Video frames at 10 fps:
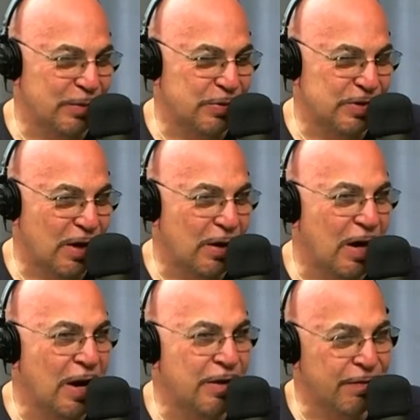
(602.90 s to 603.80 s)
really
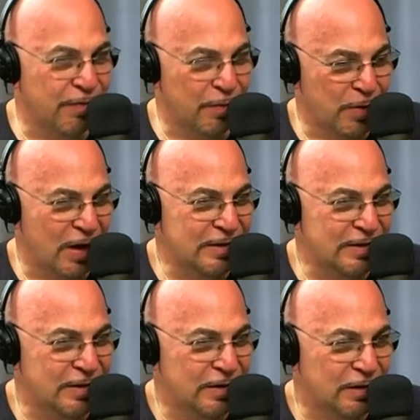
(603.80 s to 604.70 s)
bizarre either
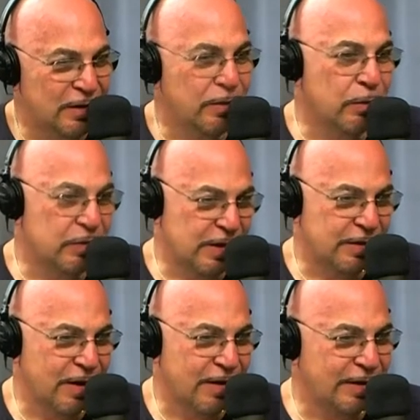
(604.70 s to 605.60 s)
Vermont or
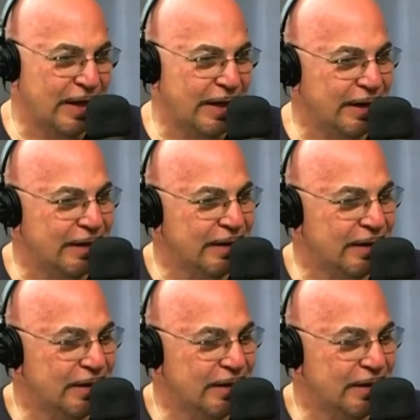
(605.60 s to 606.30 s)
South Carolina.